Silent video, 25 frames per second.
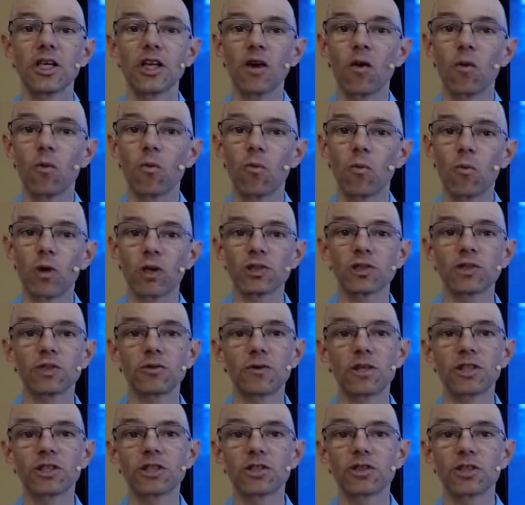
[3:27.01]
Once you're
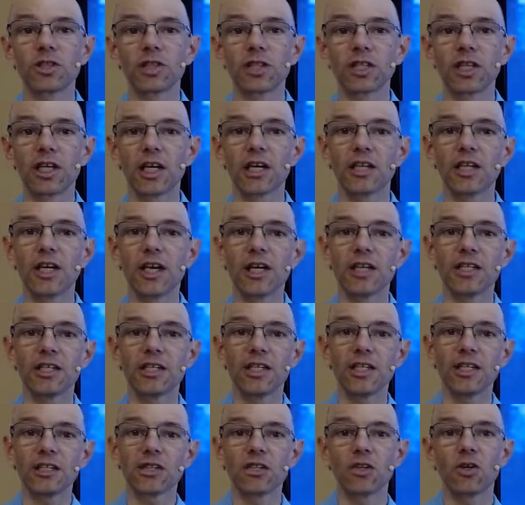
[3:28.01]
registered again, you
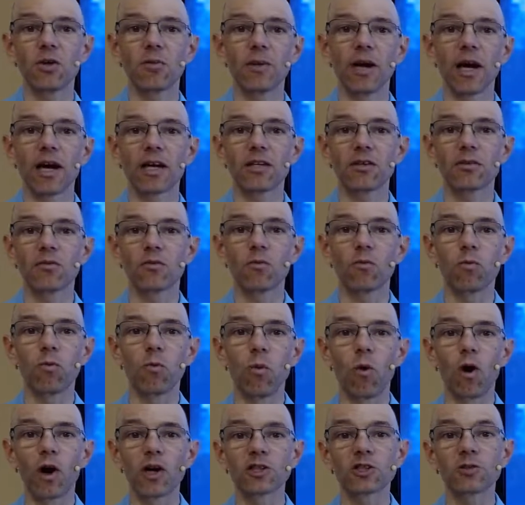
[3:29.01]
get to go back and
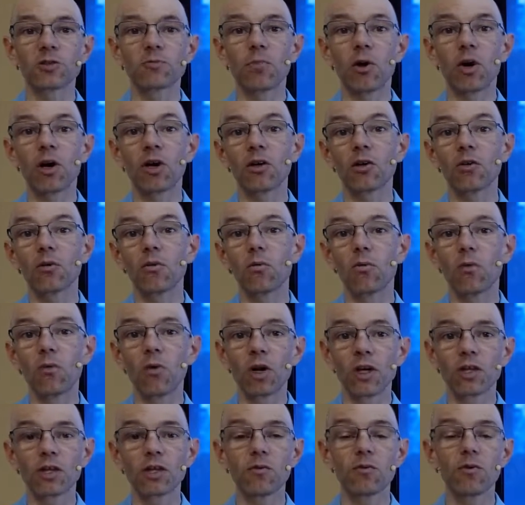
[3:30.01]
watch part
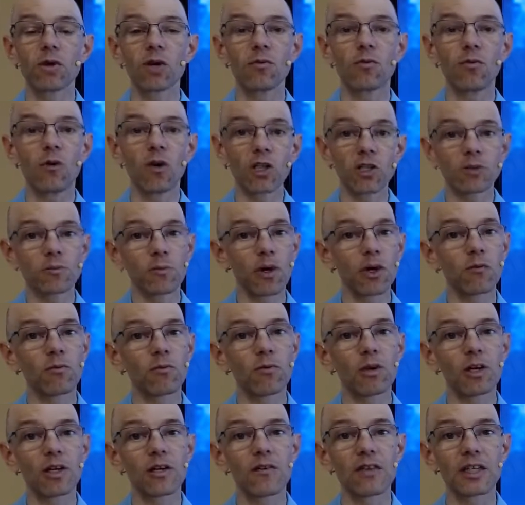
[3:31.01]
one. You want to watch part
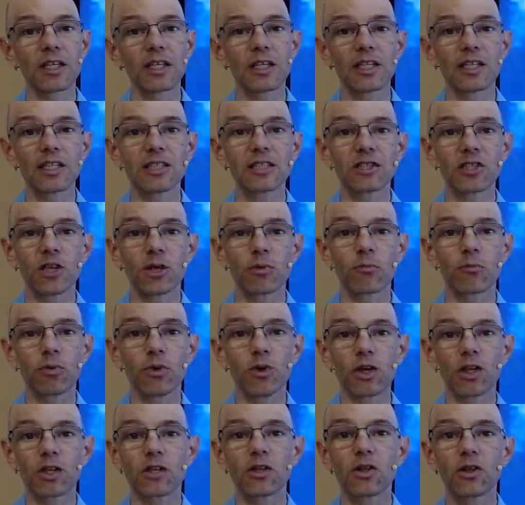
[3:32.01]
one of the knee, start
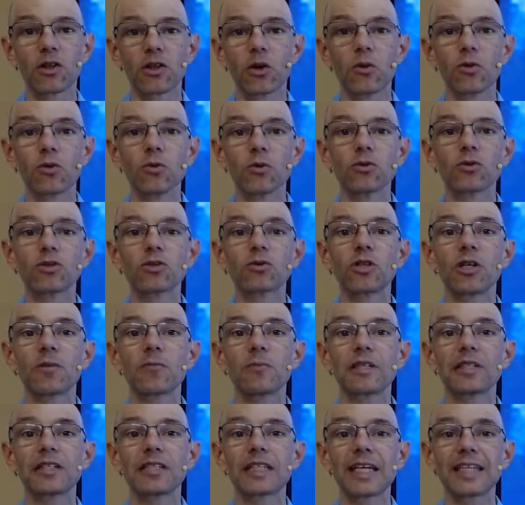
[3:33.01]
putting those
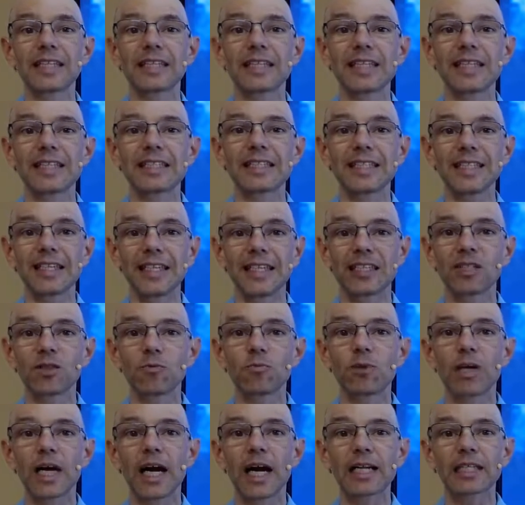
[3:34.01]
treatment techniques into
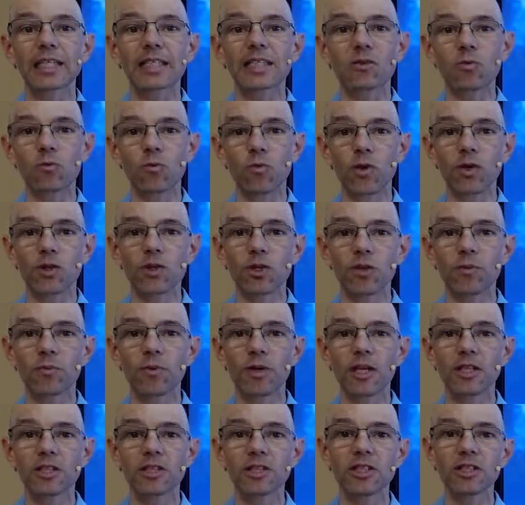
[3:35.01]
practice with your
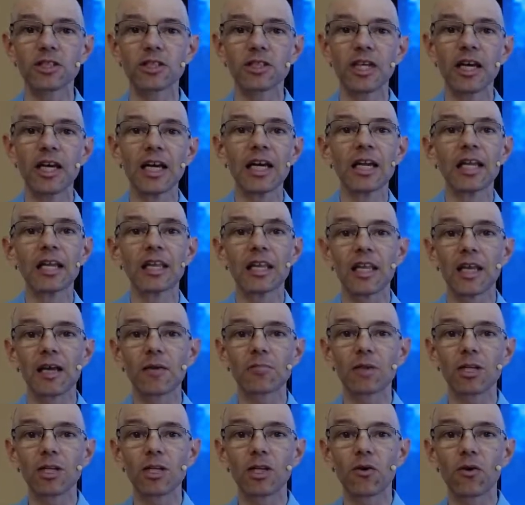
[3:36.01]
patients. Let
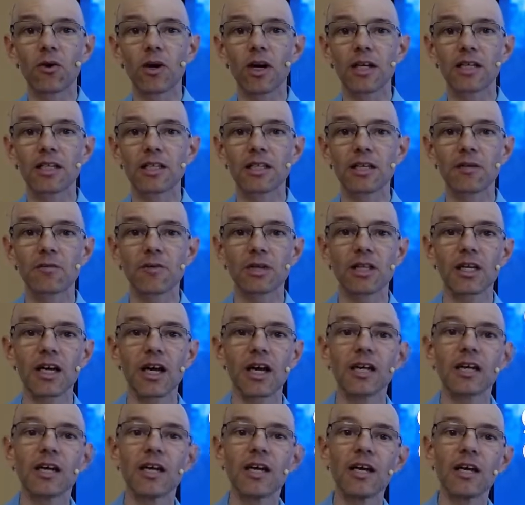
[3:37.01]
me know how you did with
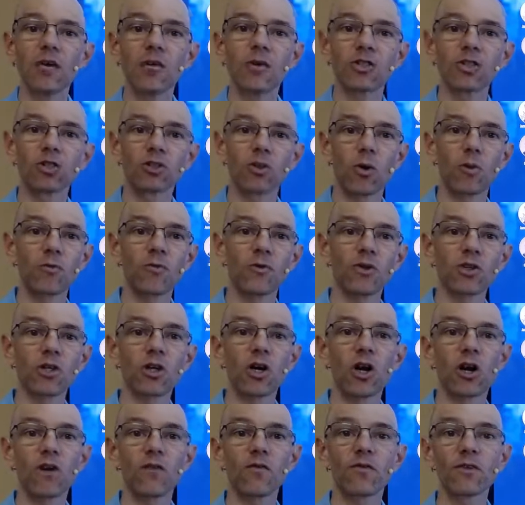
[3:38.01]
that. Show up for the
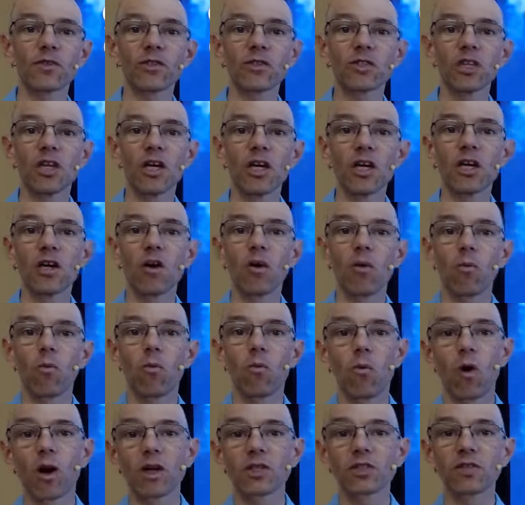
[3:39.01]
conference,
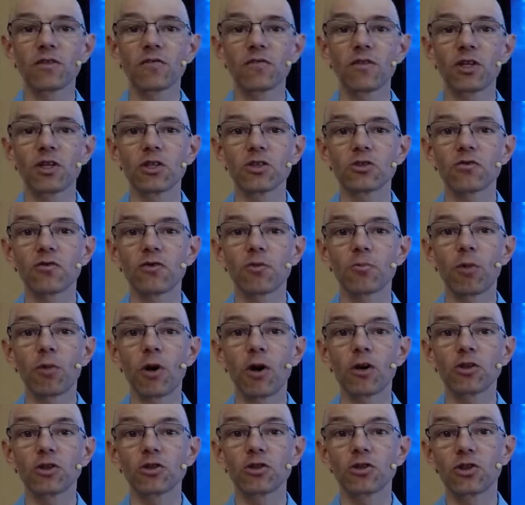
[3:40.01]
watch the videos for
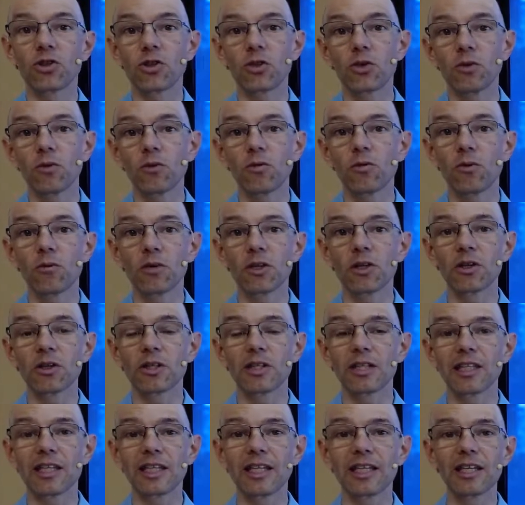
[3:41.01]
part two when we look
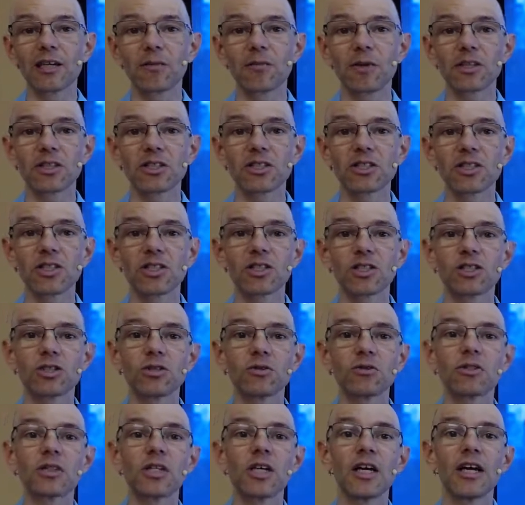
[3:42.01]
at the ligamentous
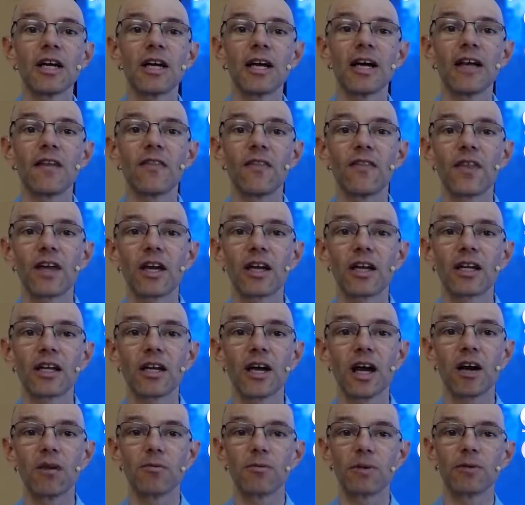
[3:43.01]
tissues, and then
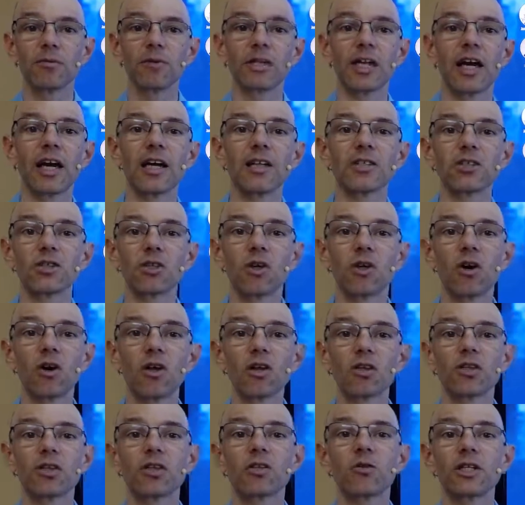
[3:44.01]
I'll be able to answer all
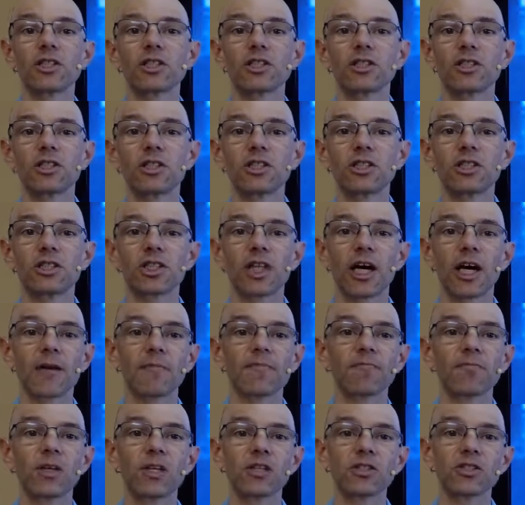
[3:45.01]
of your questions in the chat.
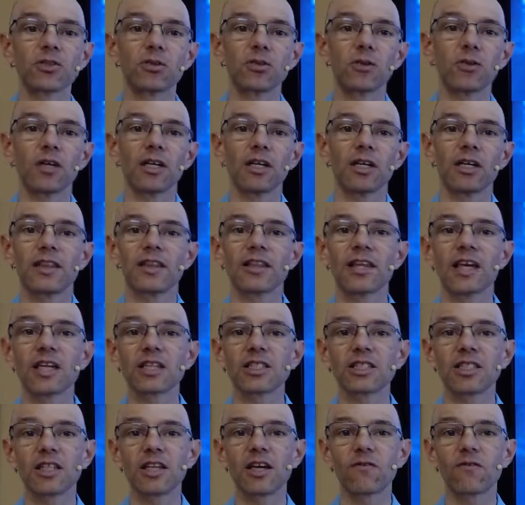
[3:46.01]
So thanks
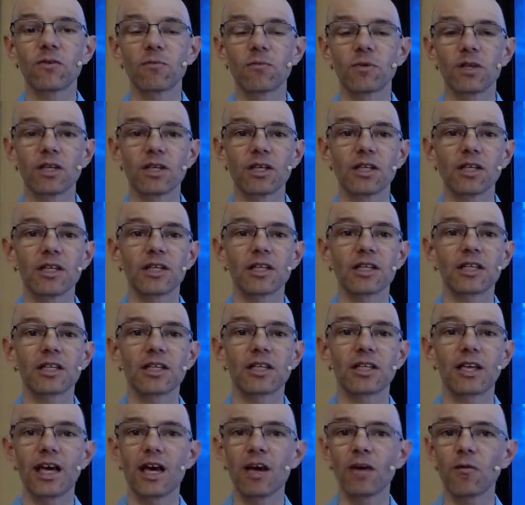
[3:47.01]
again for being here.
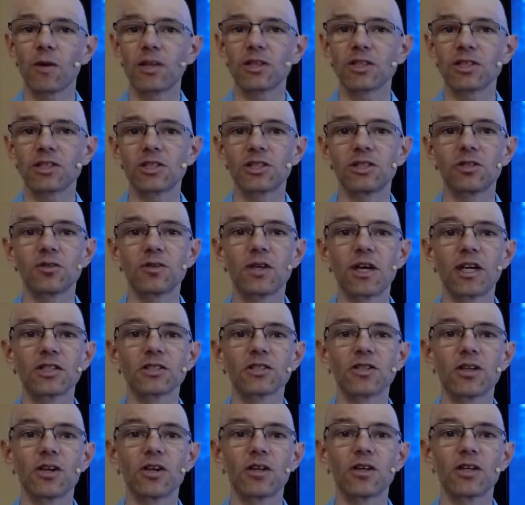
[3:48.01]
Can't wait to see you guys
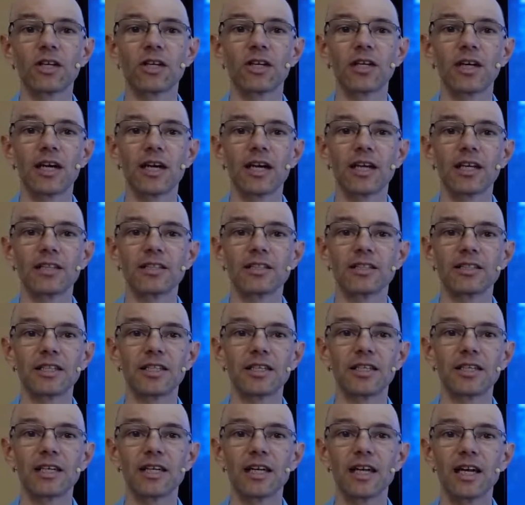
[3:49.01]
all there, and
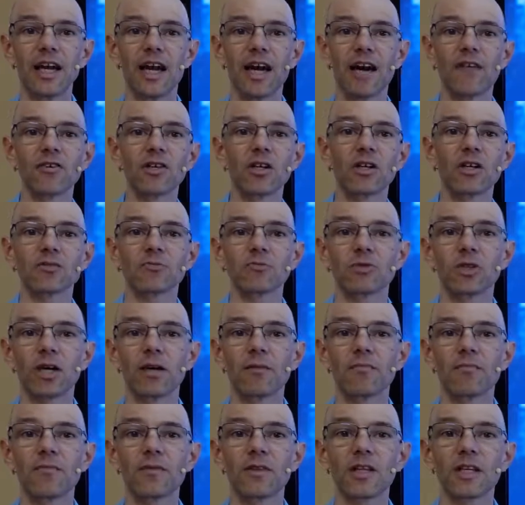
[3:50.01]
have an awesome time.
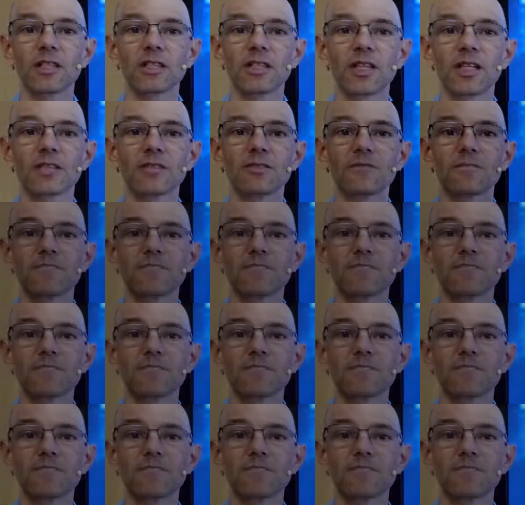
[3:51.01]
Thanks, guys.